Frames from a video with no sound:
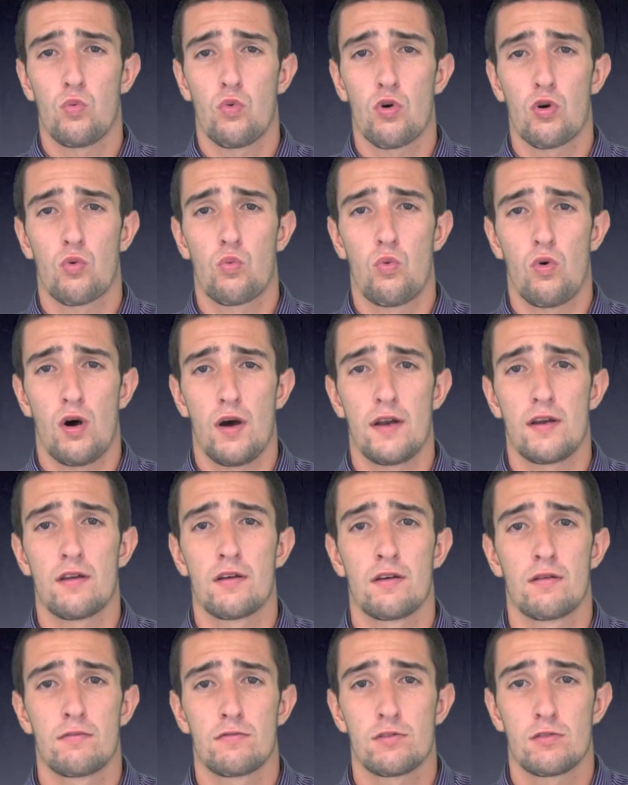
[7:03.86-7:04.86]
War I,
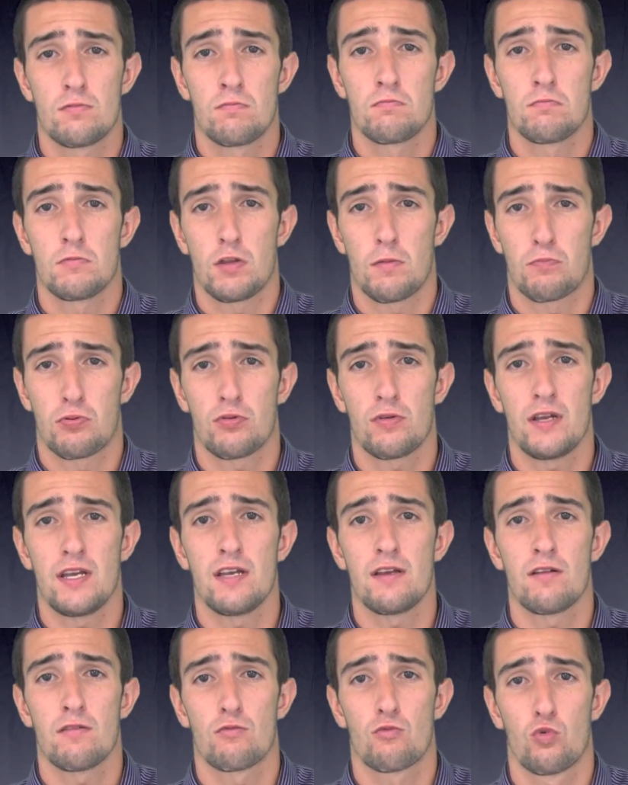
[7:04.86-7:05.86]
the
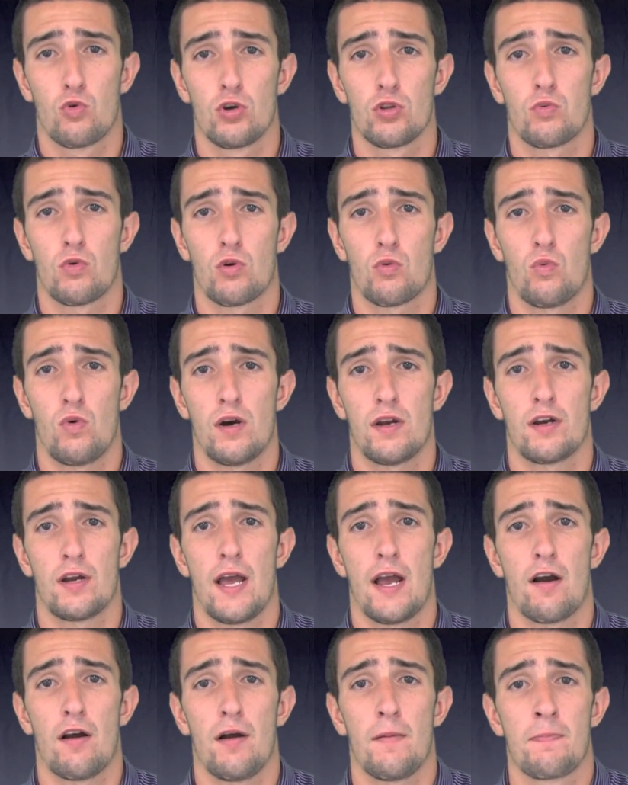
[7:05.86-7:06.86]
pre-World War I
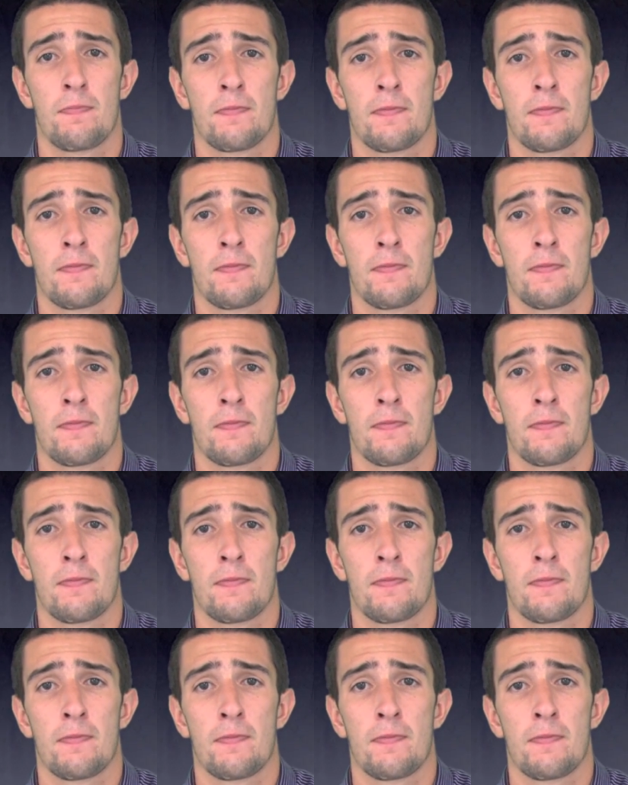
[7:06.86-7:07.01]
era.